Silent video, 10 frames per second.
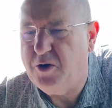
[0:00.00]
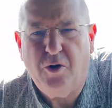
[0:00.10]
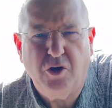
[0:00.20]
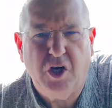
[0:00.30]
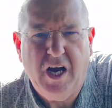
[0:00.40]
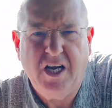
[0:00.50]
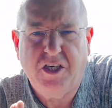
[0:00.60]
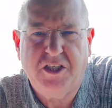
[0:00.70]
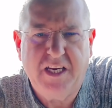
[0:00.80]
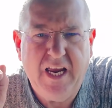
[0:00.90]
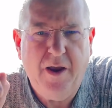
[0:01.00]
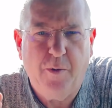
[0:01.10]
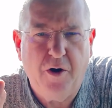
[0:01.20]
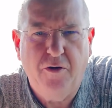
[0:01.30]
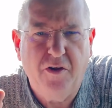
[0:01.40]
Yorkshire. As you see,
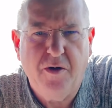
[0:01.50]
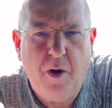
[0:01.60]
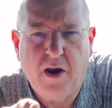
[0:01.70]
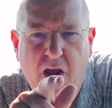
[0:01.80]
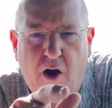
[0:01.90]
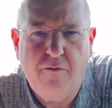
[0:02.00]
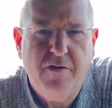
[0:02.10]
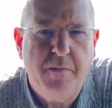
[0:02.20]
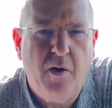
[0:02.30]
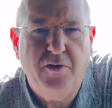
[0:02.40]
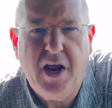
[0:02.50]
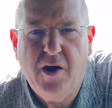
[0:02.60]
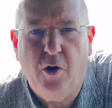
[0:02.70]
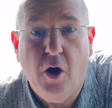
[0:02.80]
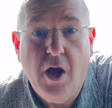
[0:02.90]
we're under the bonnet of the
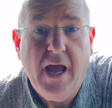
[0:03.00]
Mondeo.